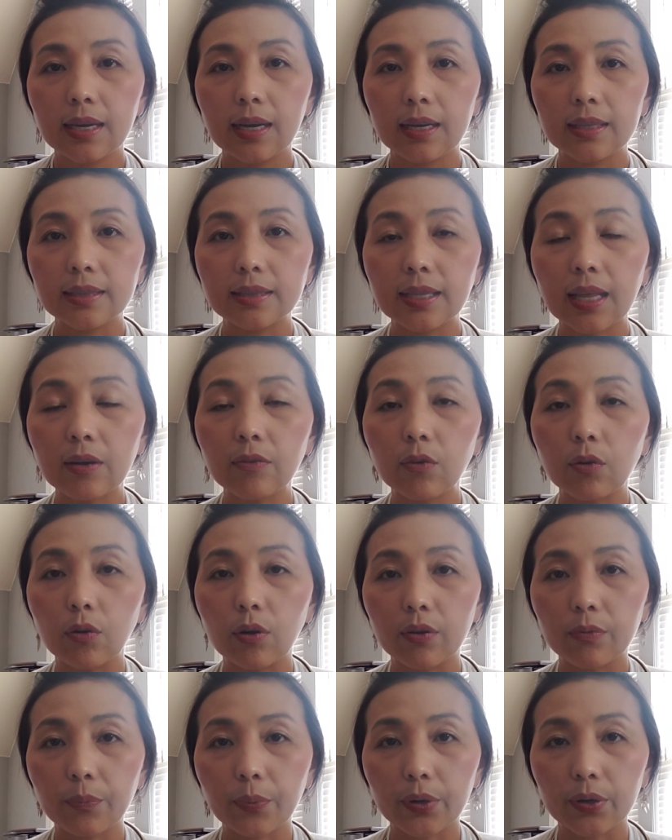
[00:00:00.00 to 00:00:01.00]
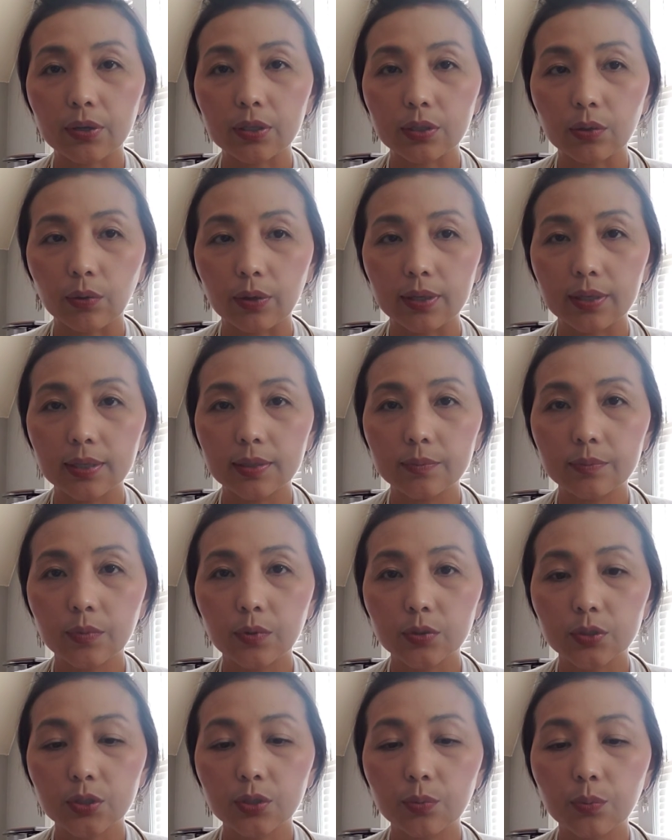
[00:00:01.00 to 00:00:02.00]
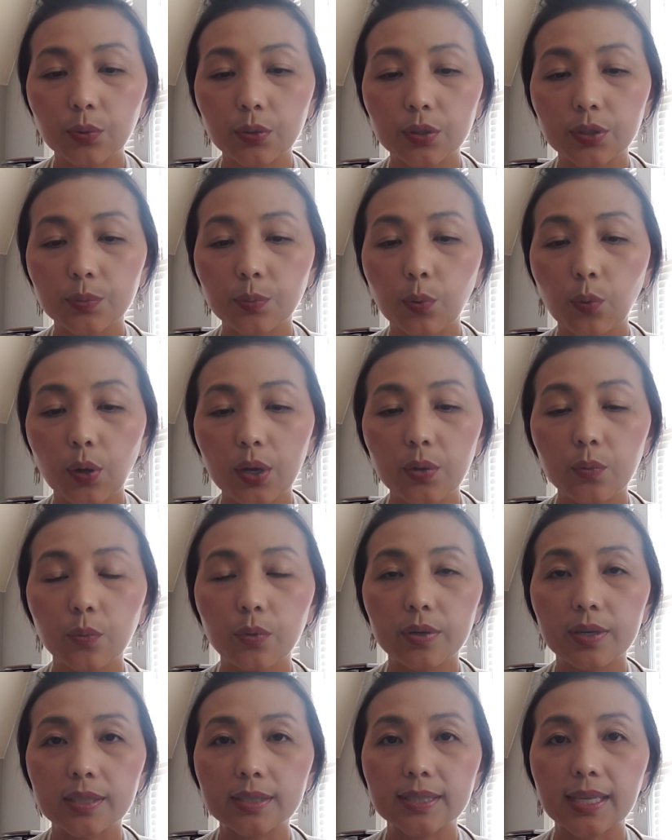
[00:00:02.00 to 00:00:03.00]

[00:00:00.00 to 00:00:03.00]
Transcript: level of paranoia to the point where it's